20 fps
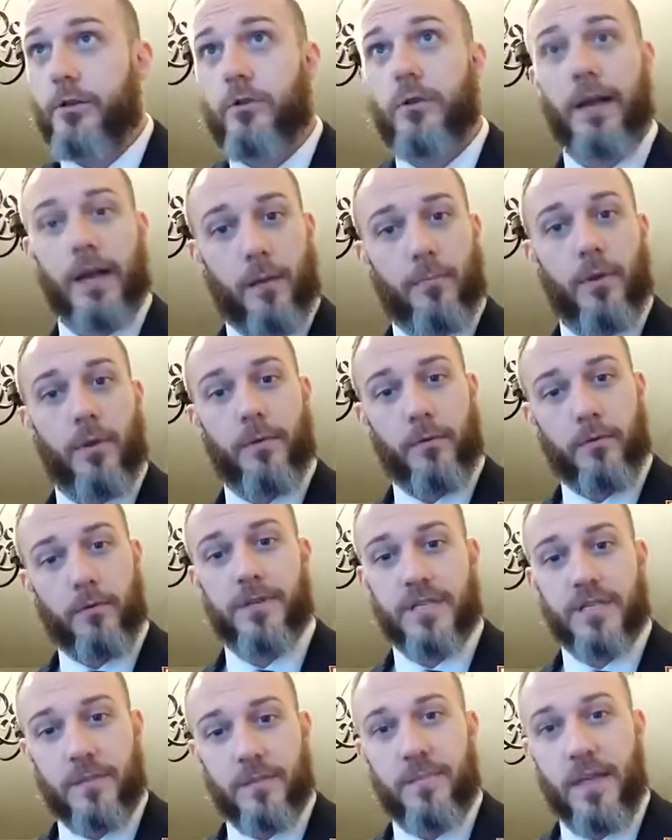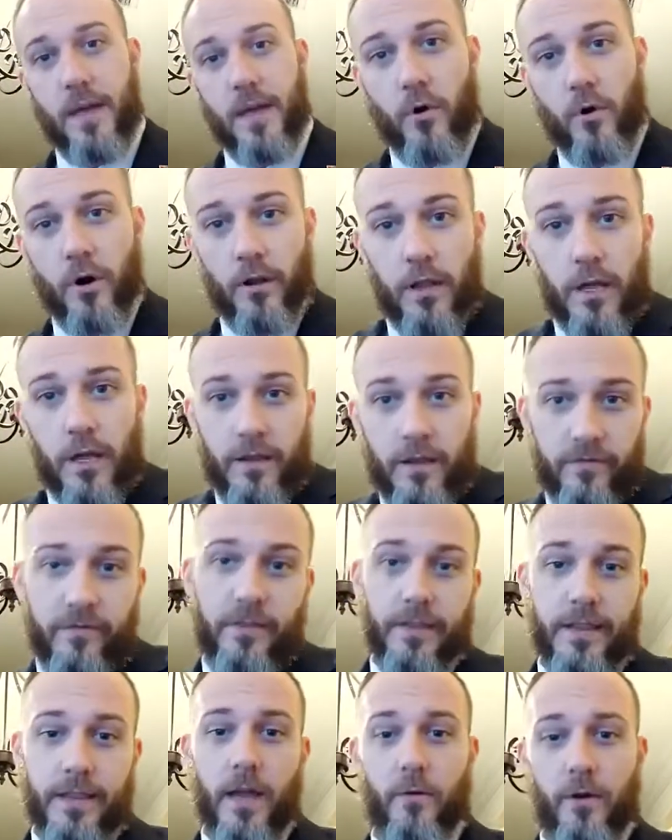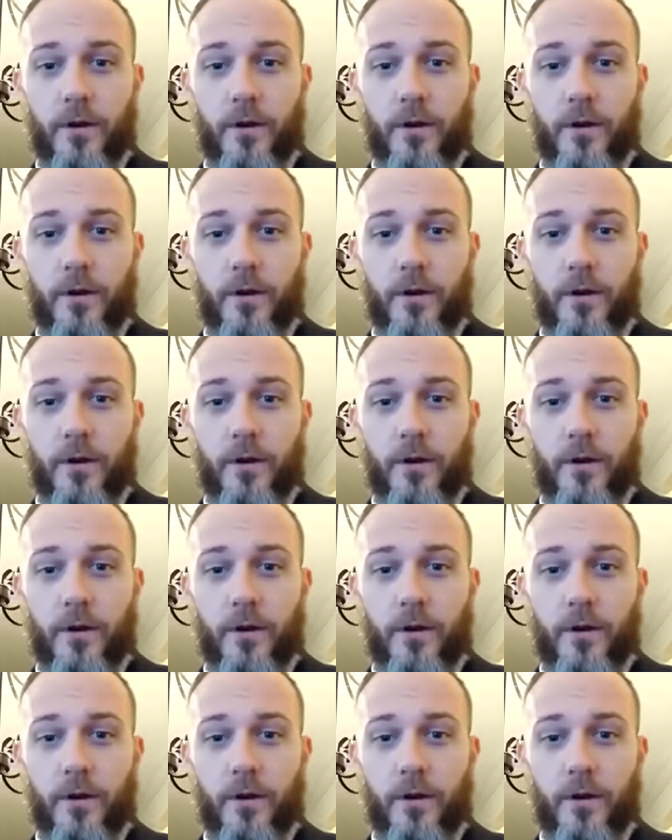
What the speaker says: Like I probably would have skipped that part of life. Like that